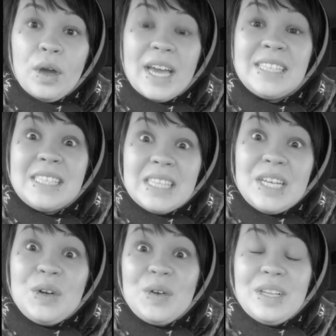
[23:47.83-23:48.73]
It's
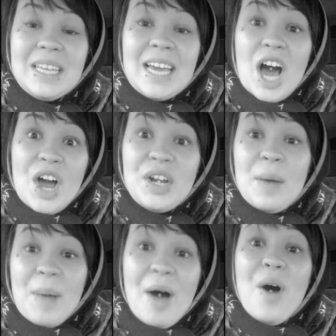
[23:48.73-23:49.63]
literally
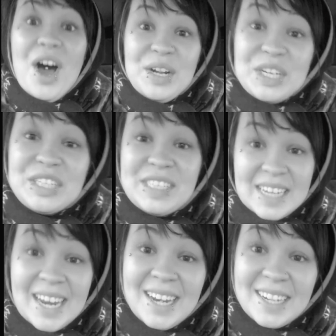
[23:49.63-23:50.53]
about
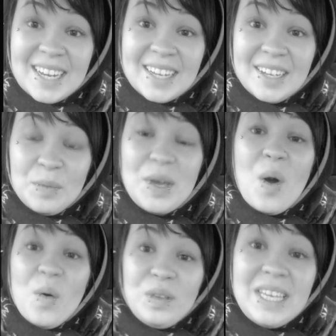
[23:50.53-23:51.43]
understanding. We
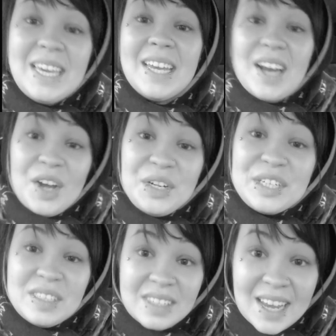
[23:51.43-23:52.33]
only can
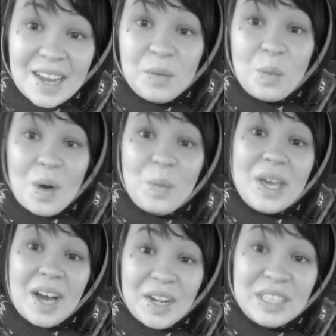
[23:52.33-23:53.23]
understand what
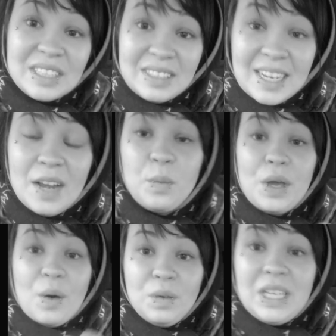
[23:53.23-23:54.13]
we understand.
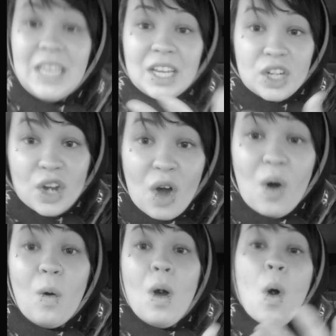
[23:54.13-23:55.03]
We only can
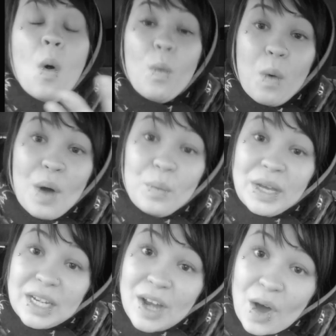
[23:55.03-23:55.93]
know what
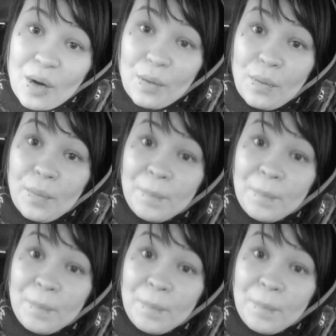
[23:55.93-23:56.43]
we know.